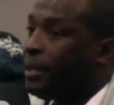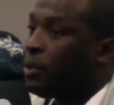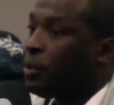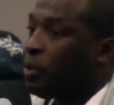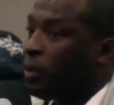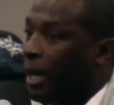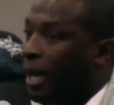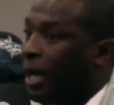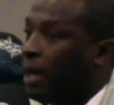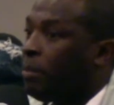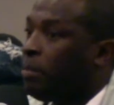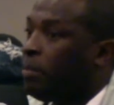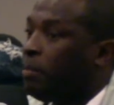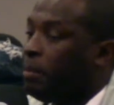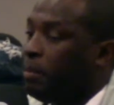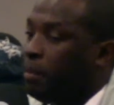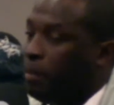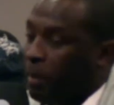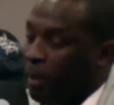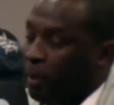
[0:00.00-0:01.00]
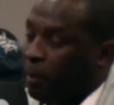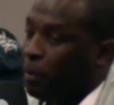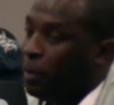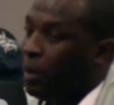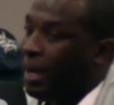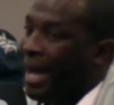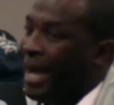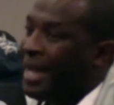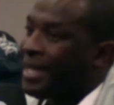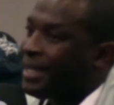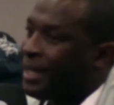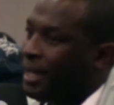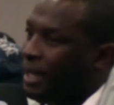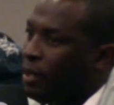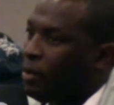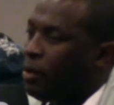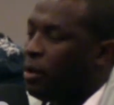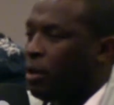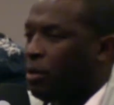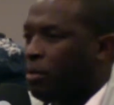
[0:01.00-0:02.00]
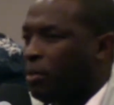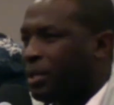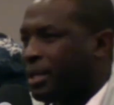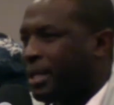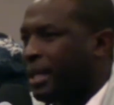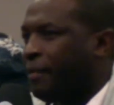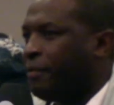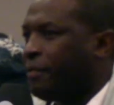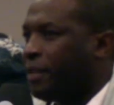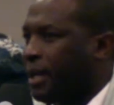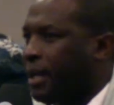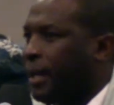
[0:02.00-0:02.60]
rural people are saying almost every